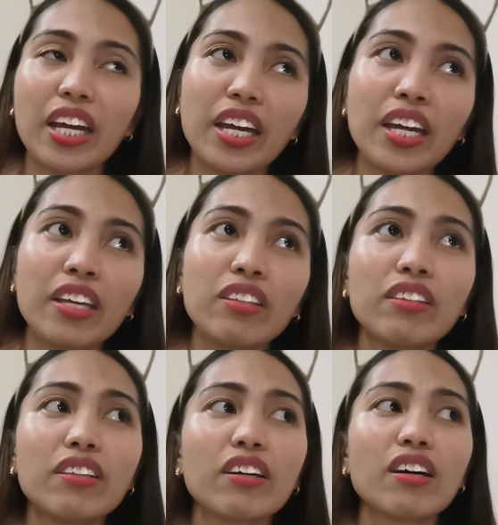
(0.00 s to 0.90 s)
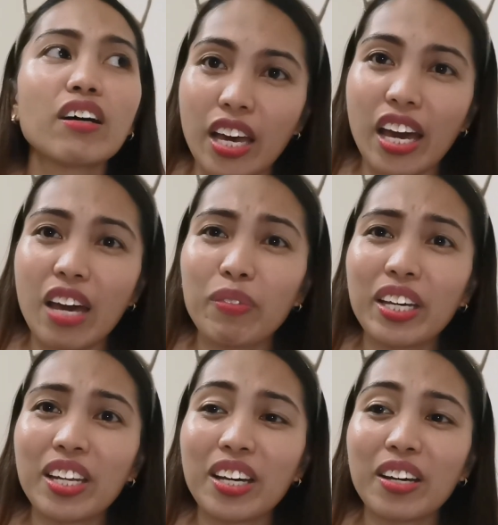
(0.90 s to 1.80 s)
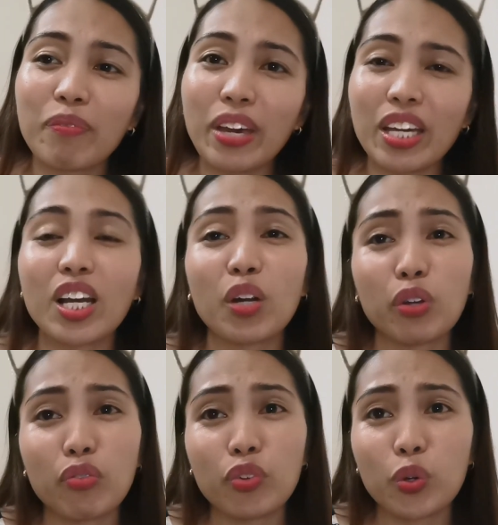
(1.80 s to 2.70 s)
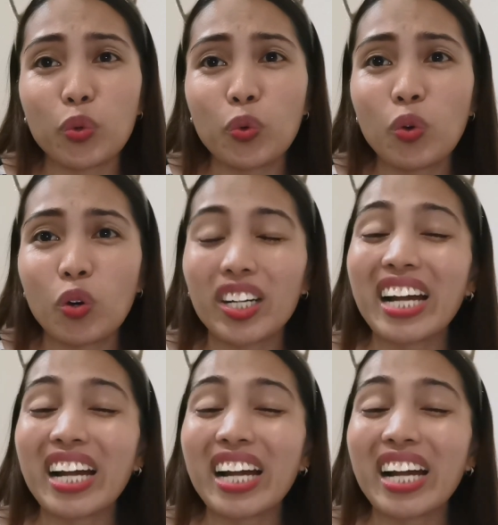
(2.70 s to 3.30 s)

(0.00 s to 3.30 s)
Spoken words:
And I'm gonna make a review,